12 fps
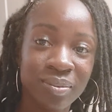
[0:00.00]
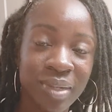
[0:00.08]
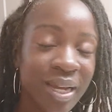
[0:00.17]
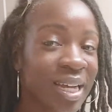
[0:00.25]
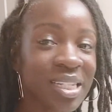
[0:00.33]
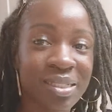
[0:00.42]

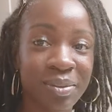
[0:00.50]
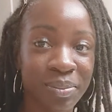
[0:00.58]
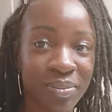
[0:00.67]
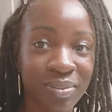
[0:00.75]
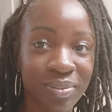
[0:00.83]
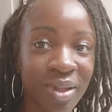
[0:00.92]
I got
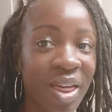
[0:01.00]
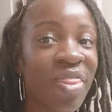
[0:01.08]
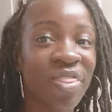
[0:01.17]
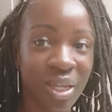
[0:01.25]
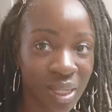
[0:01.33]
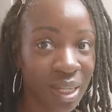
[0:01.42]
some
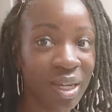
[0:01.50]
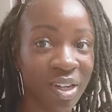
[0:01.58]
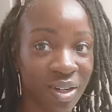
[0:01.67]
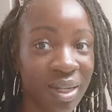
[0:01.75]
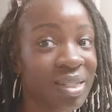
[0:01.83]
thick hair.